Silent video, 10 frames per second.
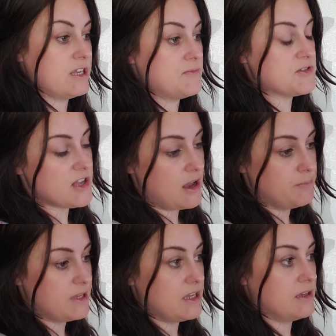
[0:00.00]
keep
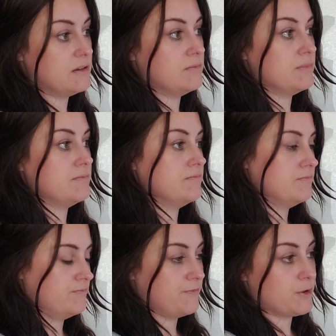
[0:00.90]
stopping
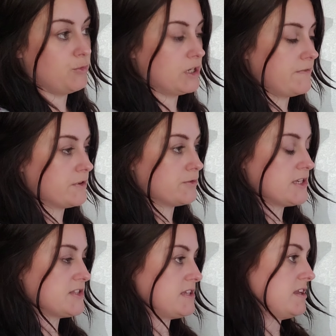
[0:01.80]
for whatever
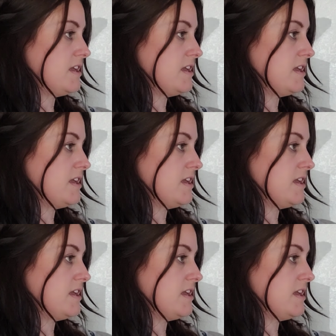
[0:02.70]
reason.